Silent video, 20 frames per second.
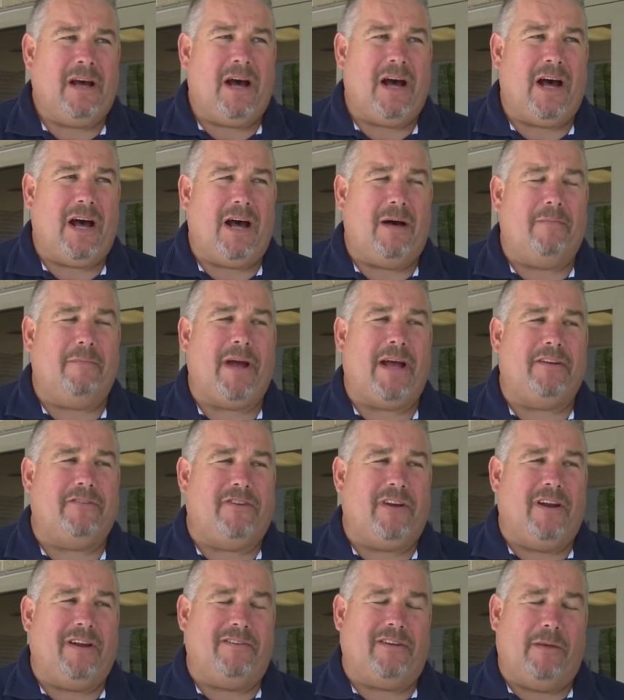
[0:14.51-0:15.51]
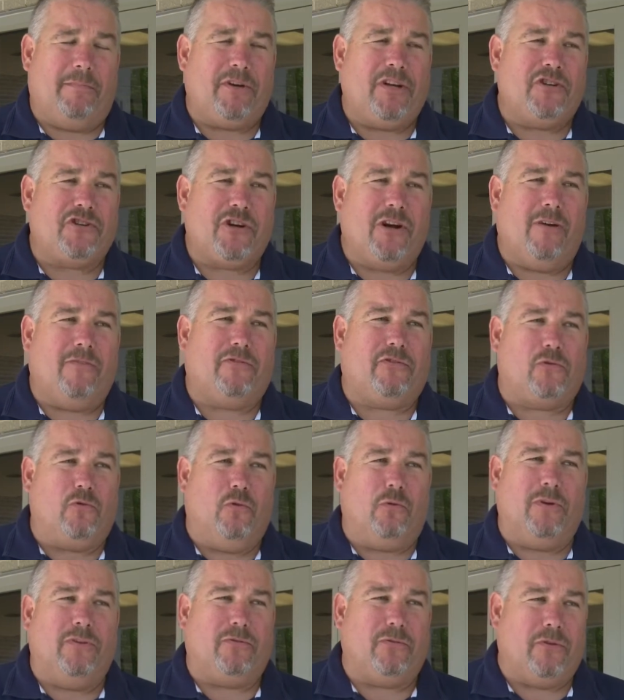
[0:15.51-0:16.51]
Um, De Deputy Sheriff,
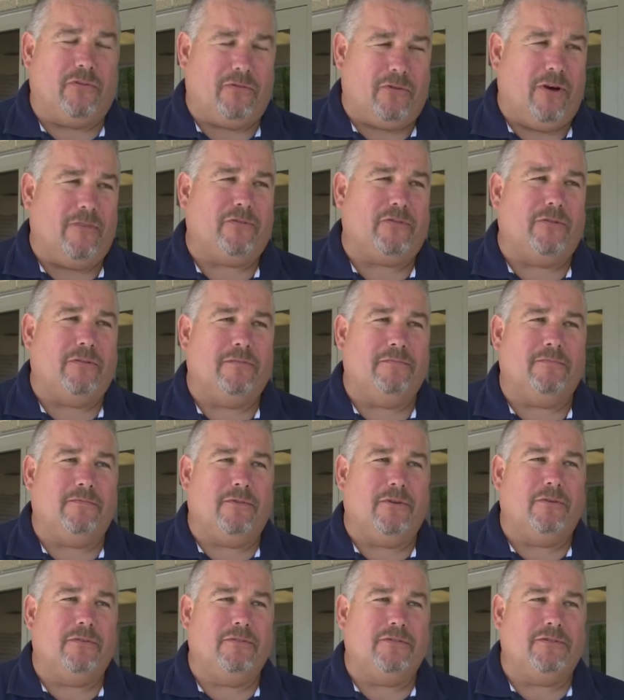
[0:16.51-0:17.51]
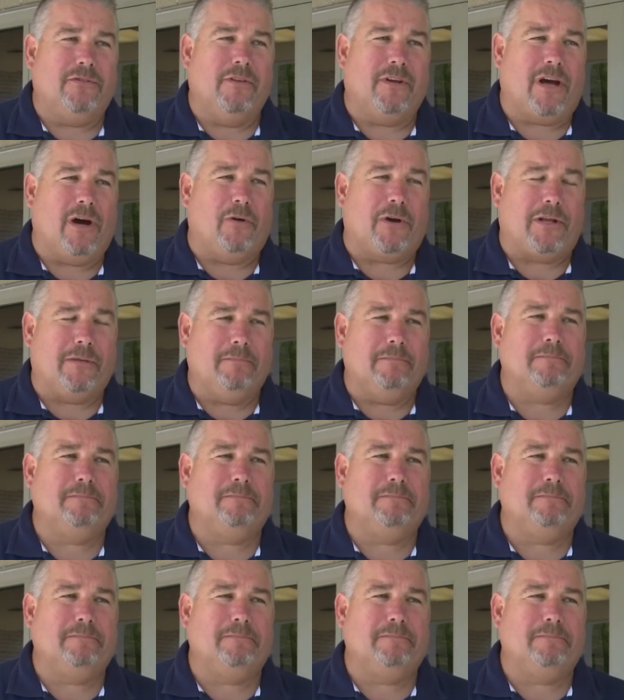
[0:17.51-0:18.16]
School Resource Officer for the county.